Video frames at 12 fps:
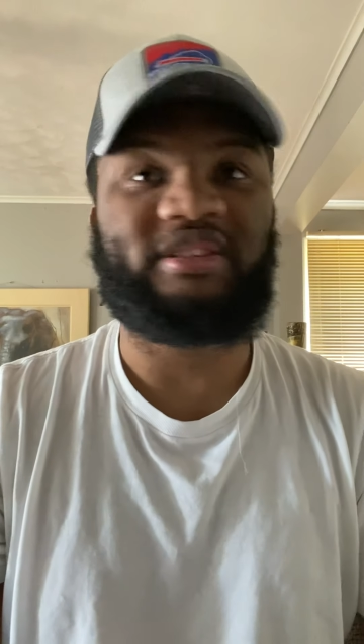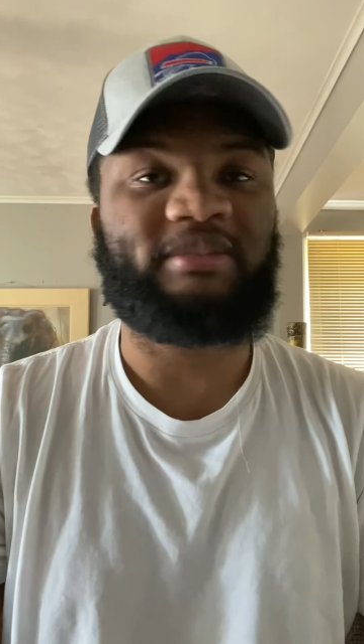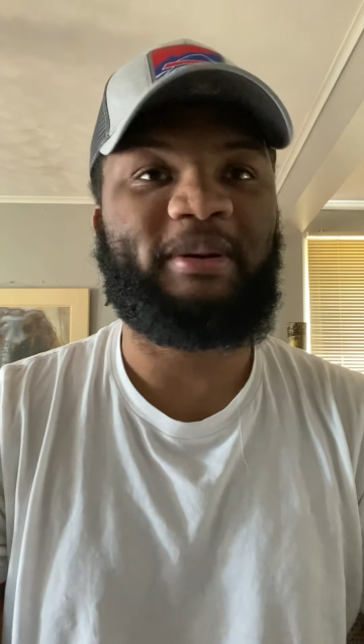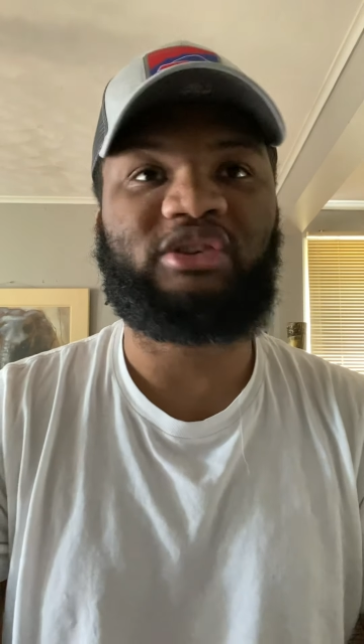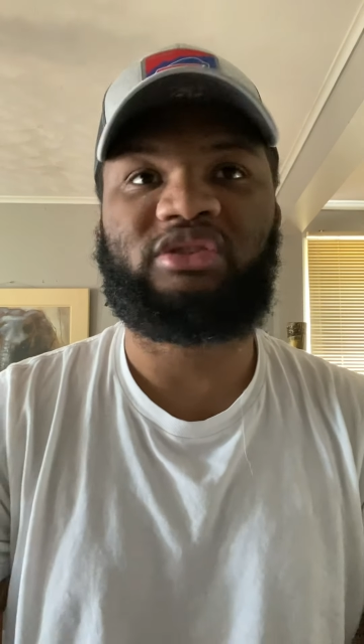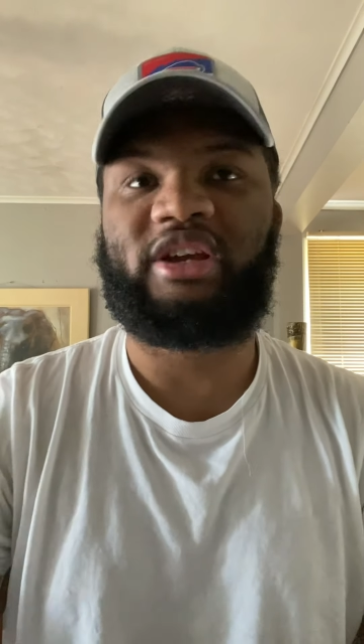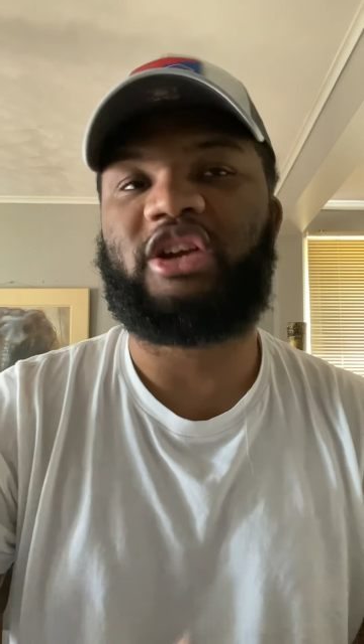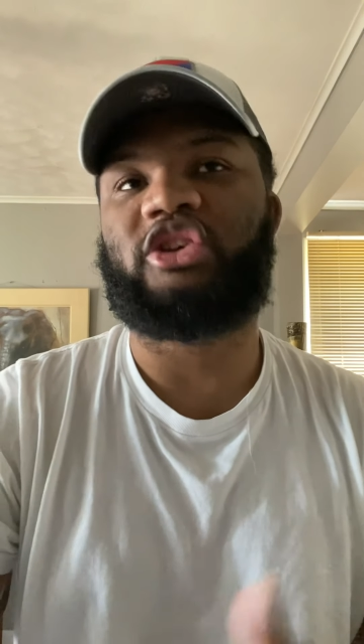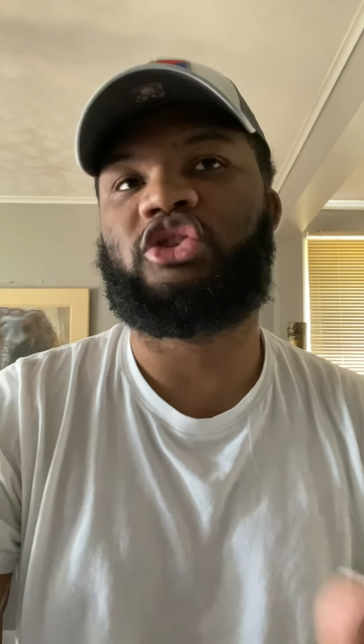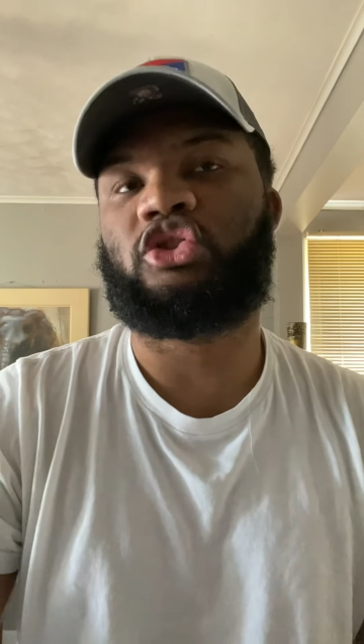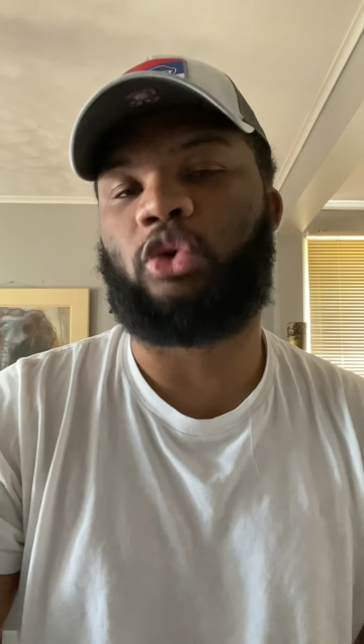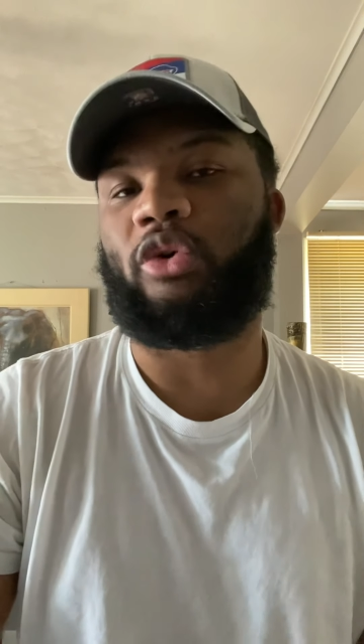especially in a
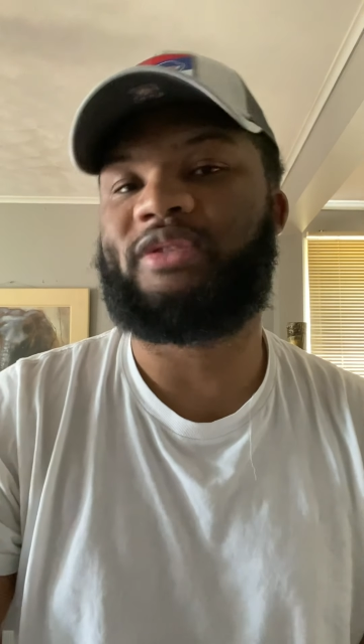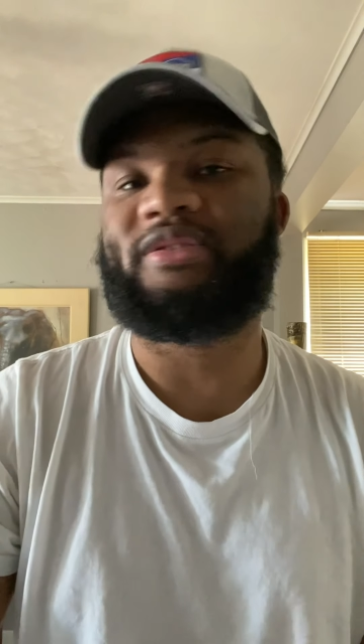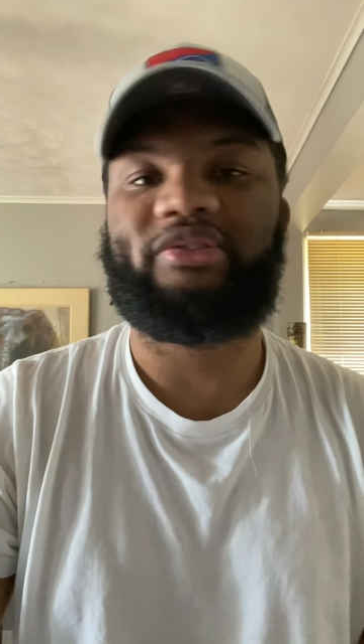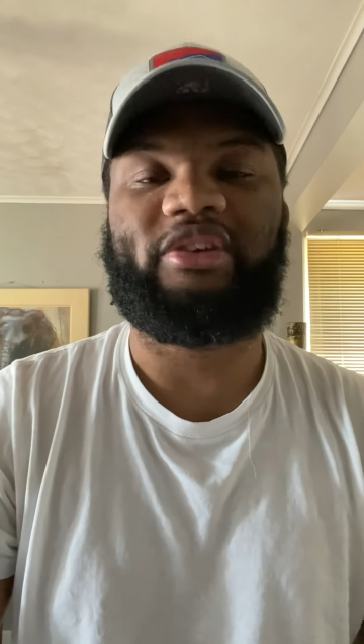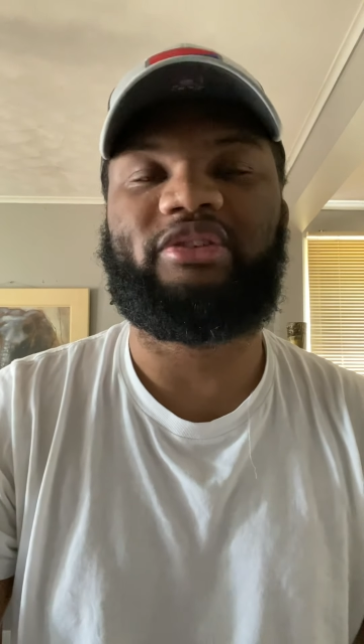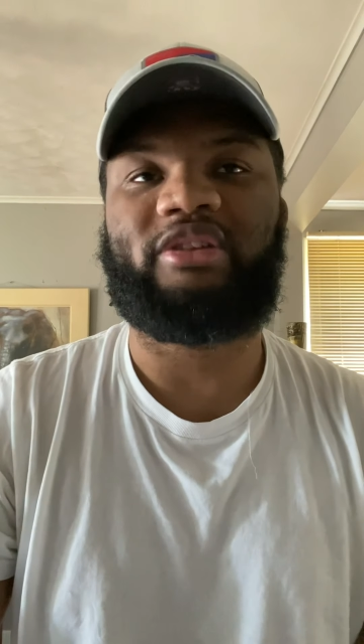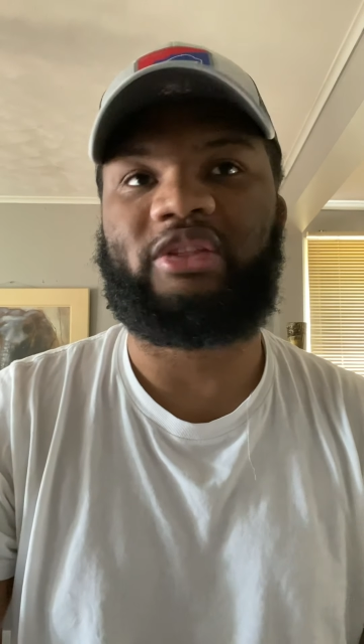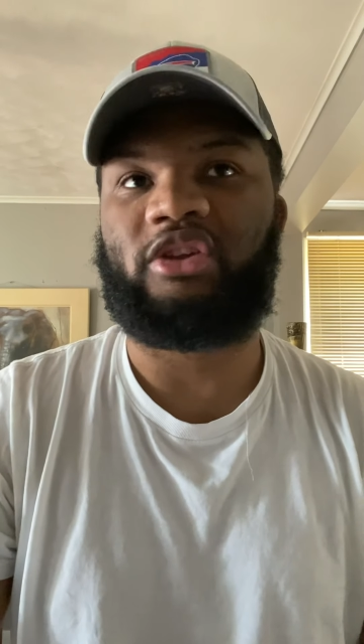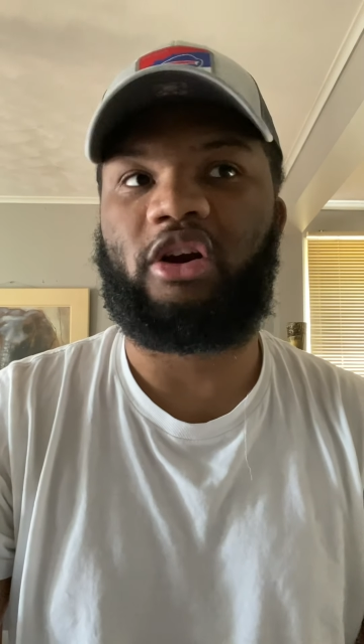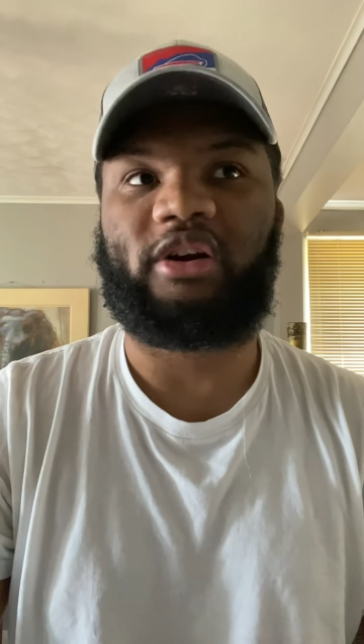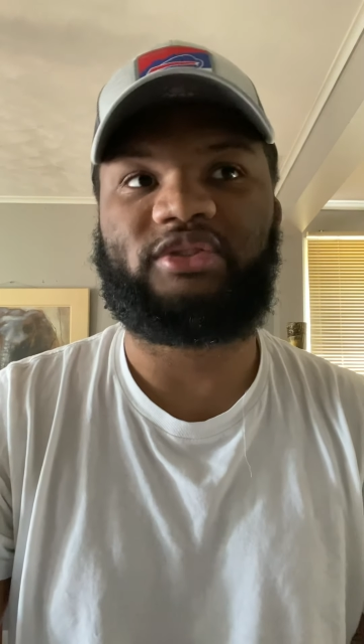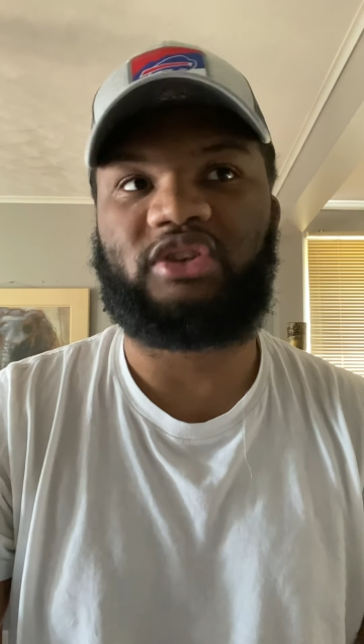shortened season that
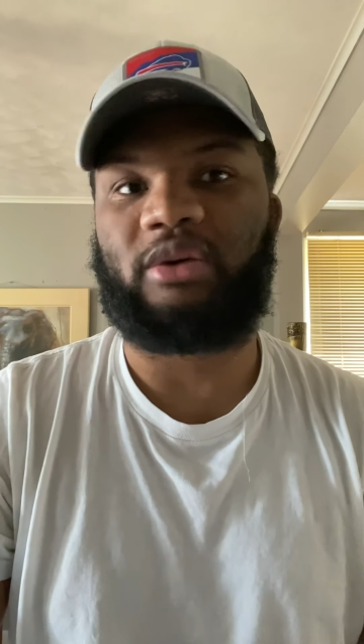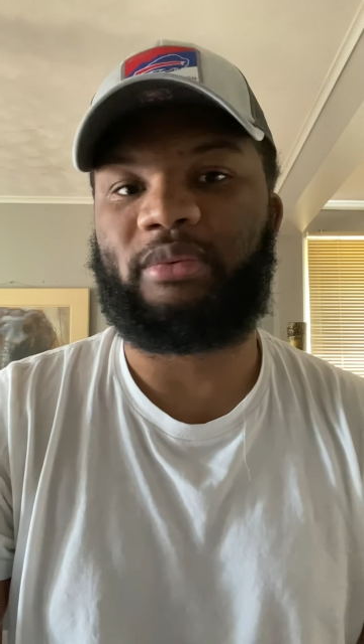the Arkansas